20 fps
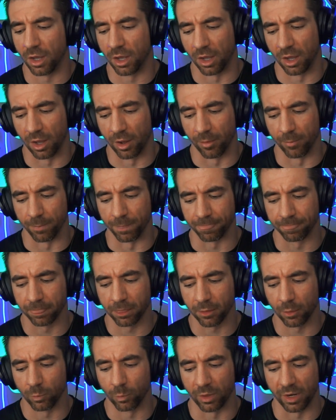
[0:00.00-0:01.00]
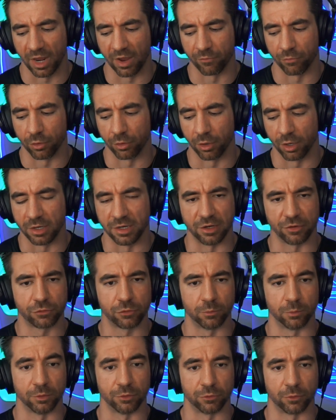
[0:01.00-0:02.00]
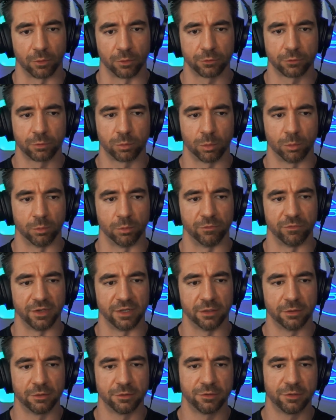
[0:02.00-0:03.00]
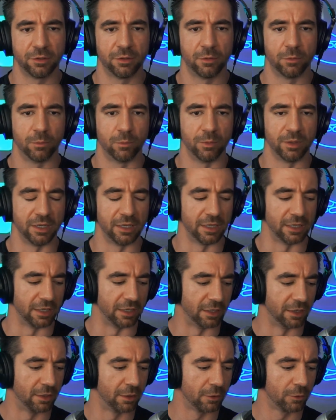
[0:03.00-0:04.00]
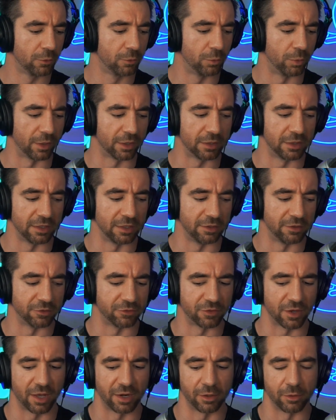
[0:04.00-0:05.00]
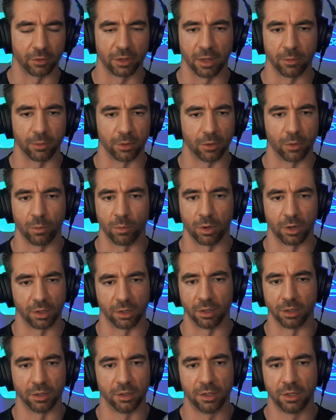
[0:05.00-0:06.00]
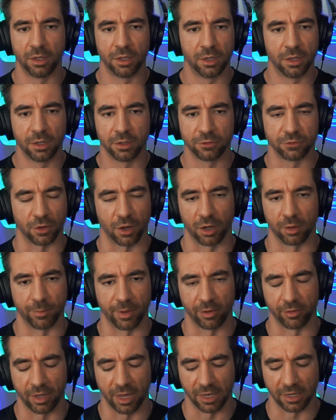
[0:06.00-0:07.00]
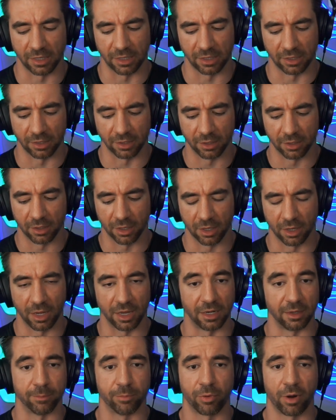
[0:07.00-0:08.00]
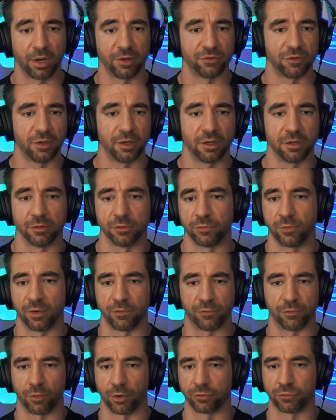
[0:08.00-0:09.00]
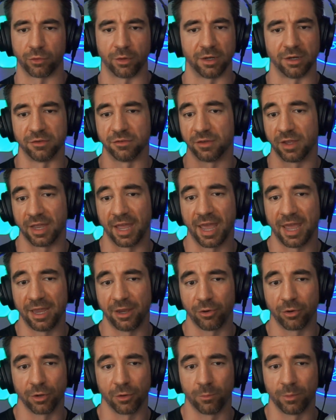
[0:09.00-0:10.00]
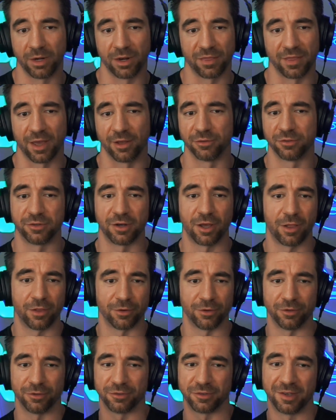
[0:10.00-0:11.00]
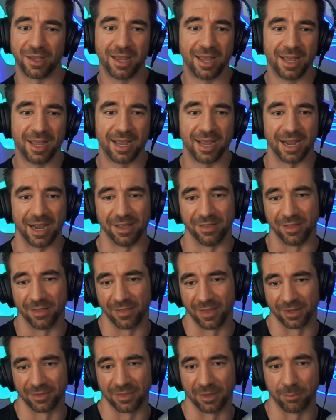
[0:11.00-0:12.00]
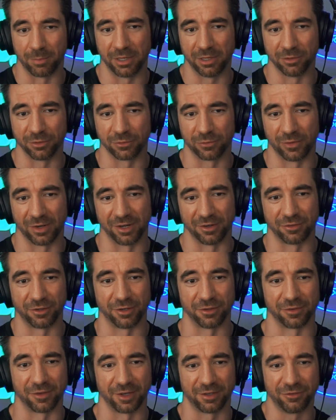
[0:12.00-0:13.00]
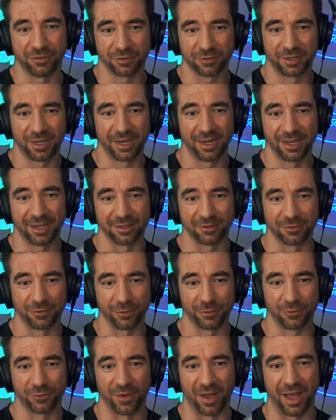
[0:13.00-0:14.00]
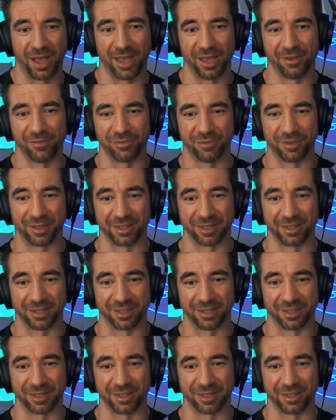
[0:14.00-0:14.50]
Um, whatever initial results were revealed, we quickly decided, okay, we don't want to talk about any uh, any pricing because it's very frustrating to say, hey, you're going to win a thousand dollars, and then like the appeals finish and it's like, just kidding, it's just five.